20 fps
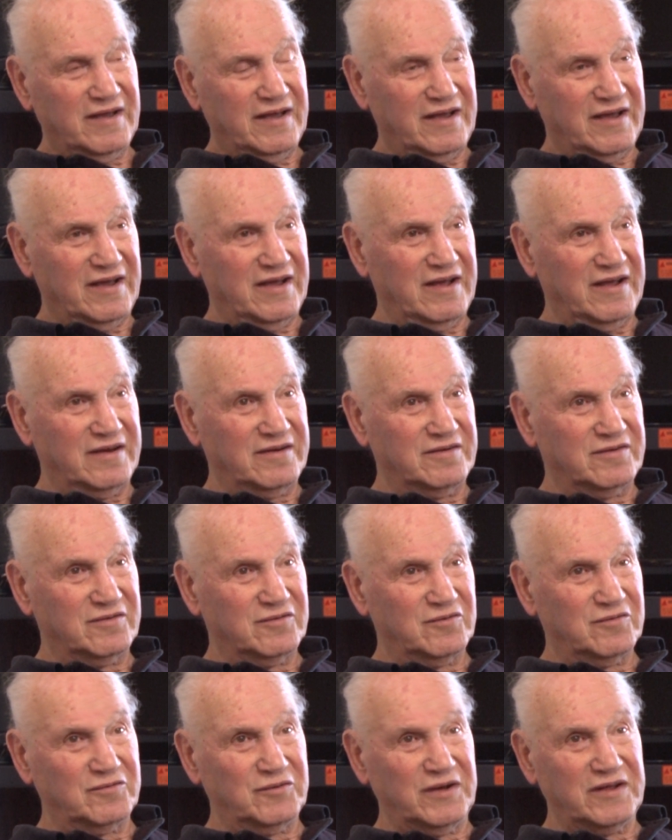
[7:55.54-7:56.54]

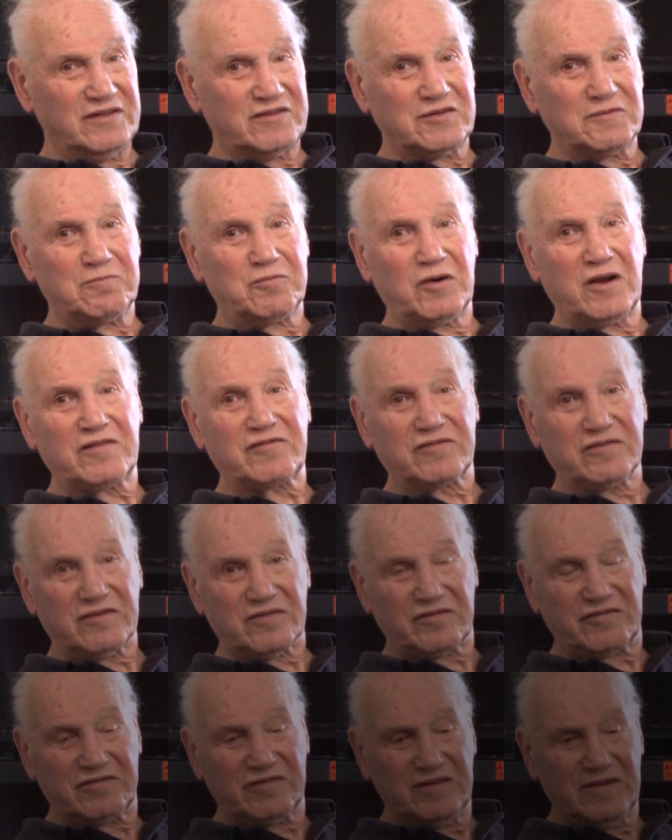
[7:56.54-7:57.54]
and went to
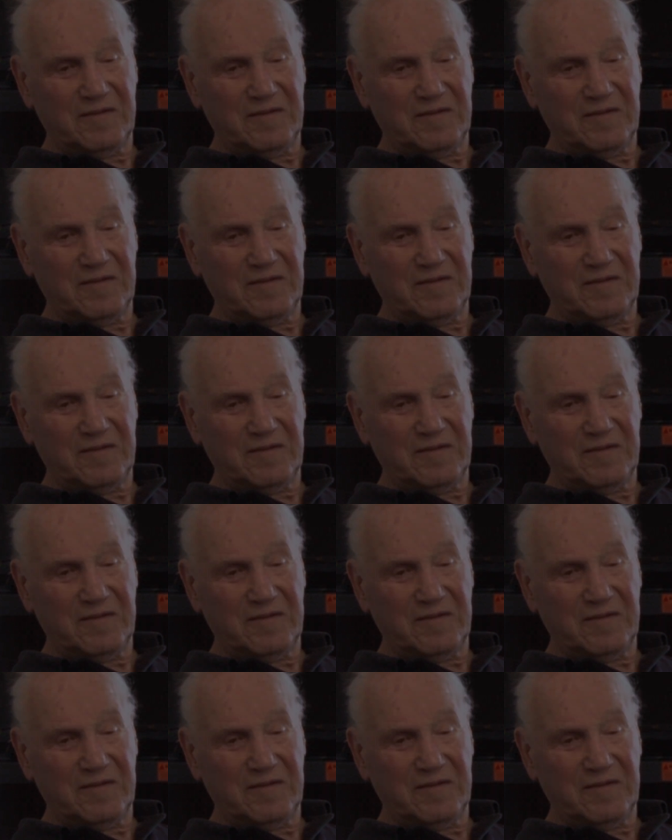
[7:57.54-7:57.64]
Brussels.